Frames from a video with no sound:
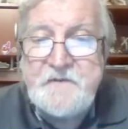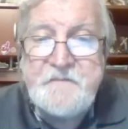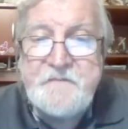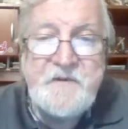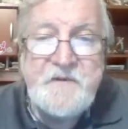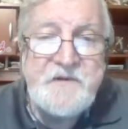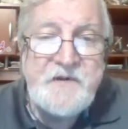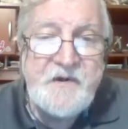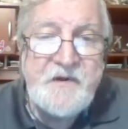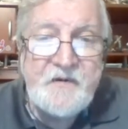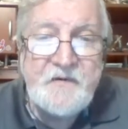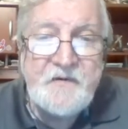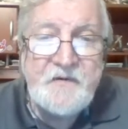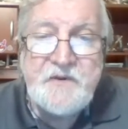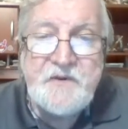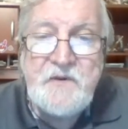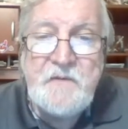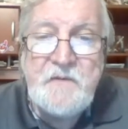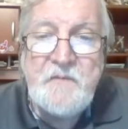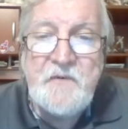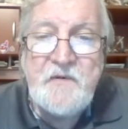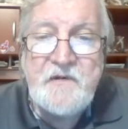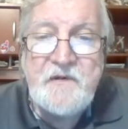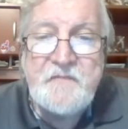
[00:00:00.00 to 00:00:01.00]
material do
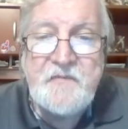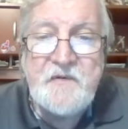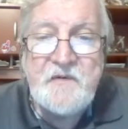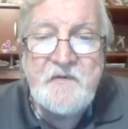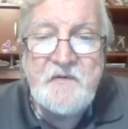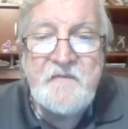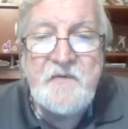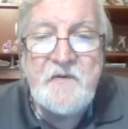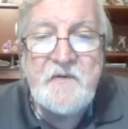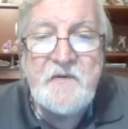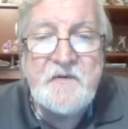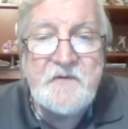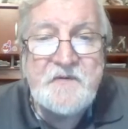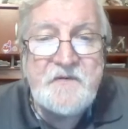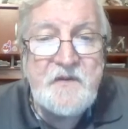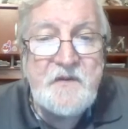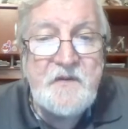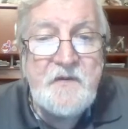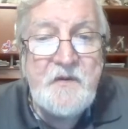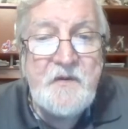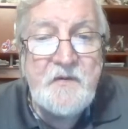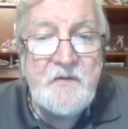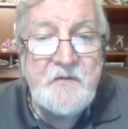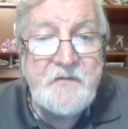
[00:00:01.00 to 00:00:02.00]
you most prefer to
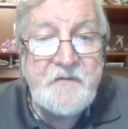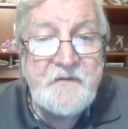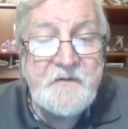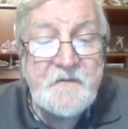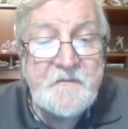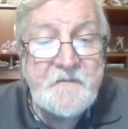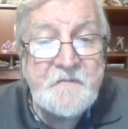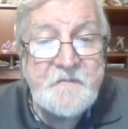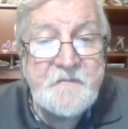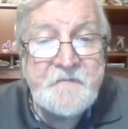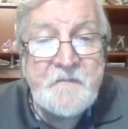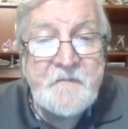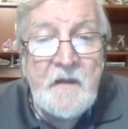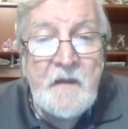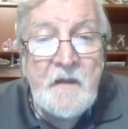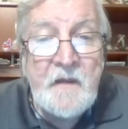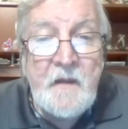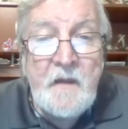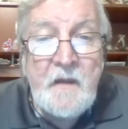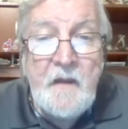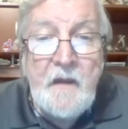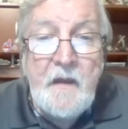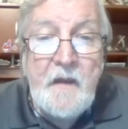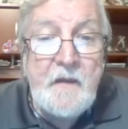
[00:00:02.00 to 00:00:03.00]
use?
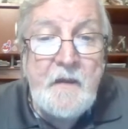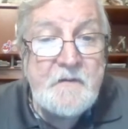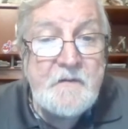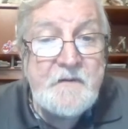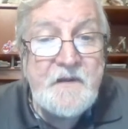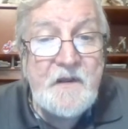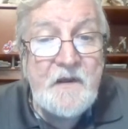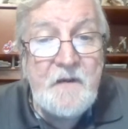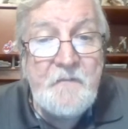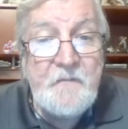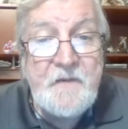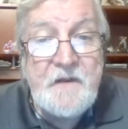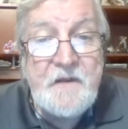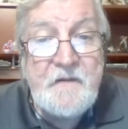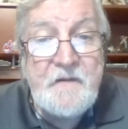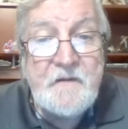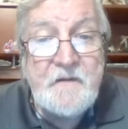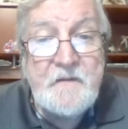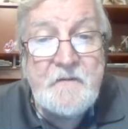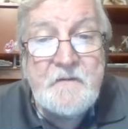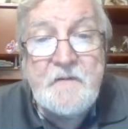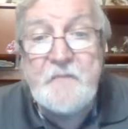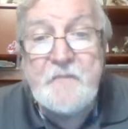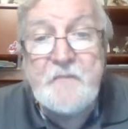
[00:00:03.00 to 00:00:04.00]
And tell me
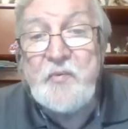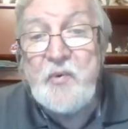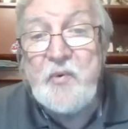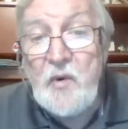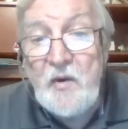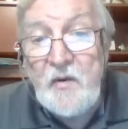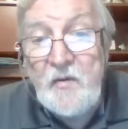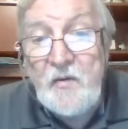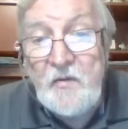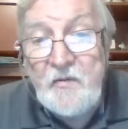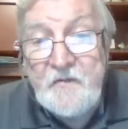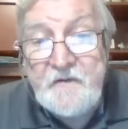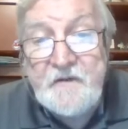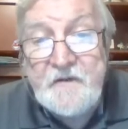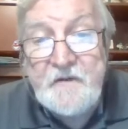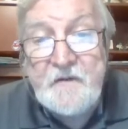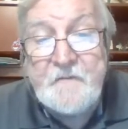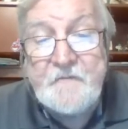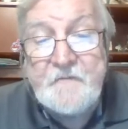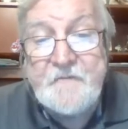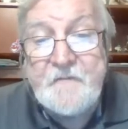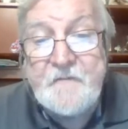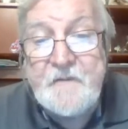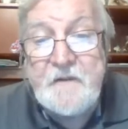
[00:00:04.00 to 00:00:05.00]
the pros,
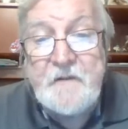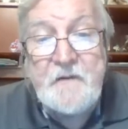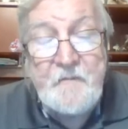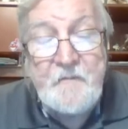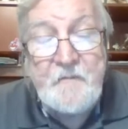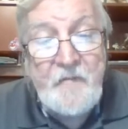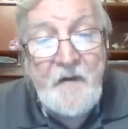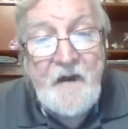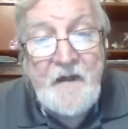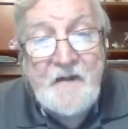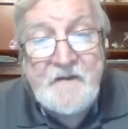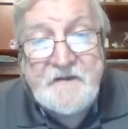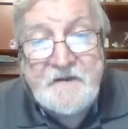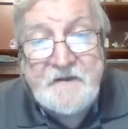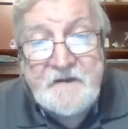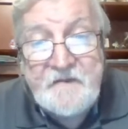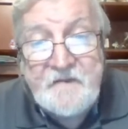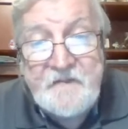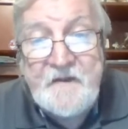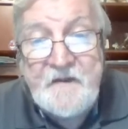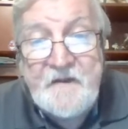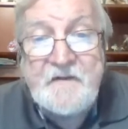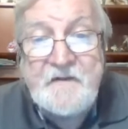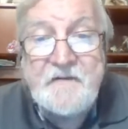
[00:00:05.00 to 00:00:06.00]
the
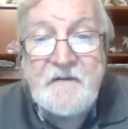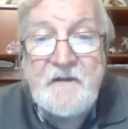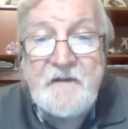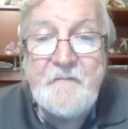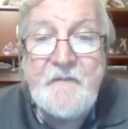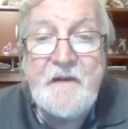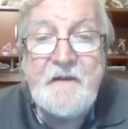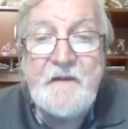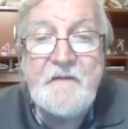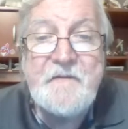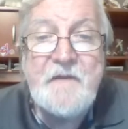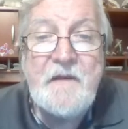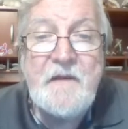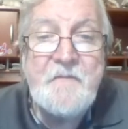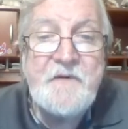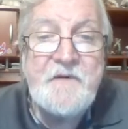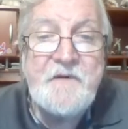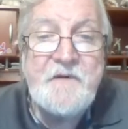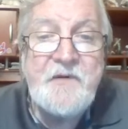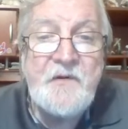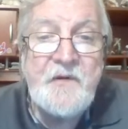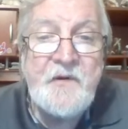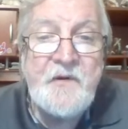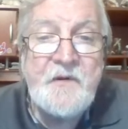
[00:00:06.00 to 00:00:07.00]
positive things about that
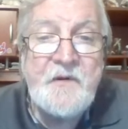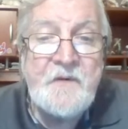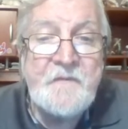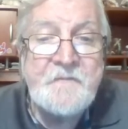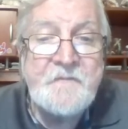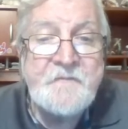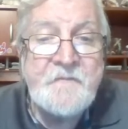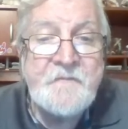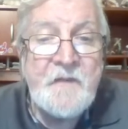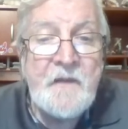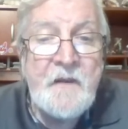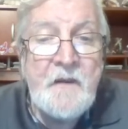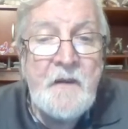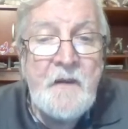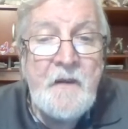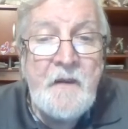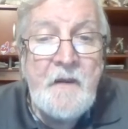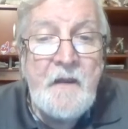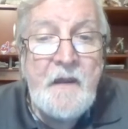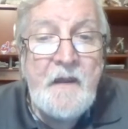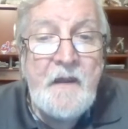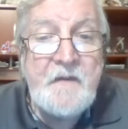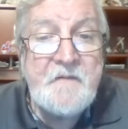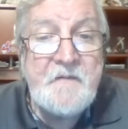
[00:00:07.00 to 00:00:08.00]
material,
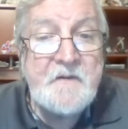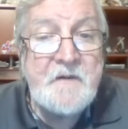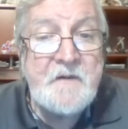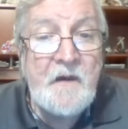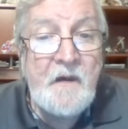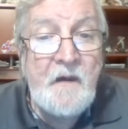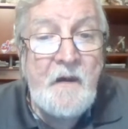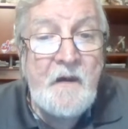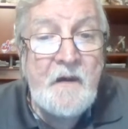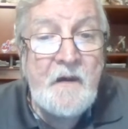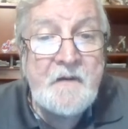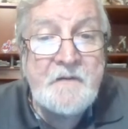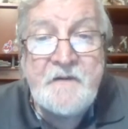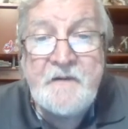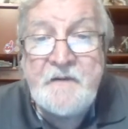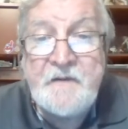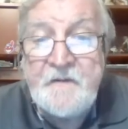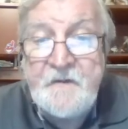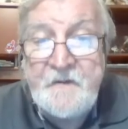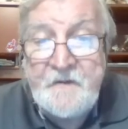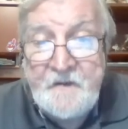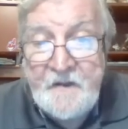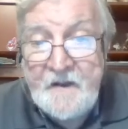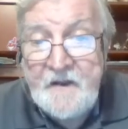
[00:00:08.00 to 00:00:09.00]
and the cons,
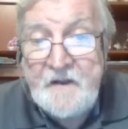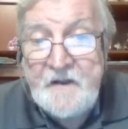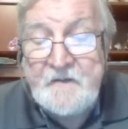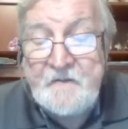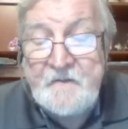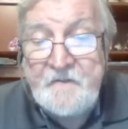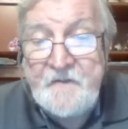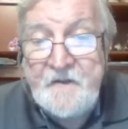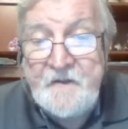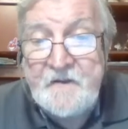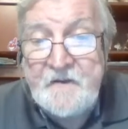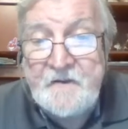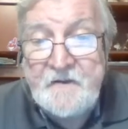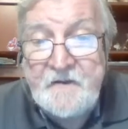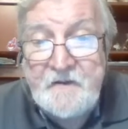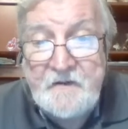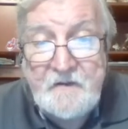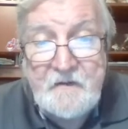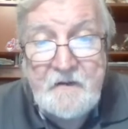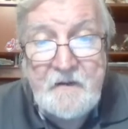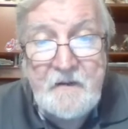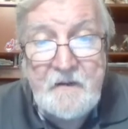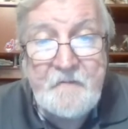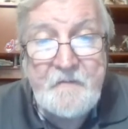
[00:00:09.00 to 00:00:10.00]
the negative things
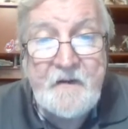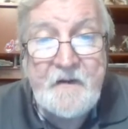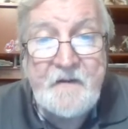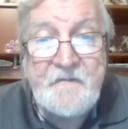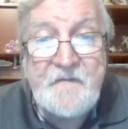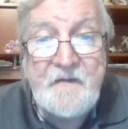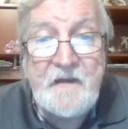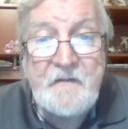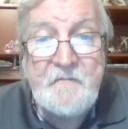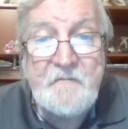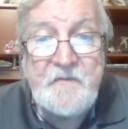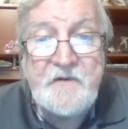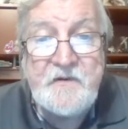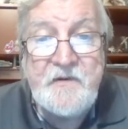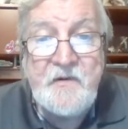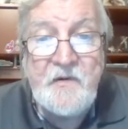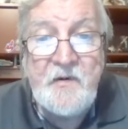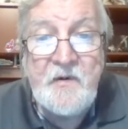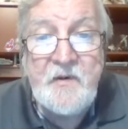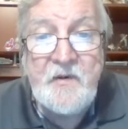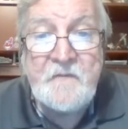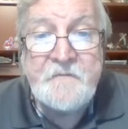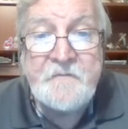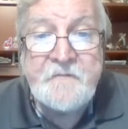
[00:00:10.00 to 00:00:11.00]
about that
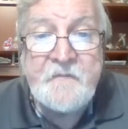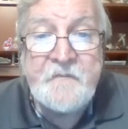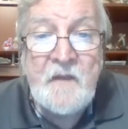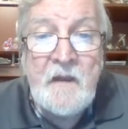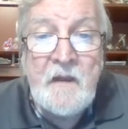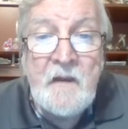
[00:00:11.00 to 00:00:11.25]
material.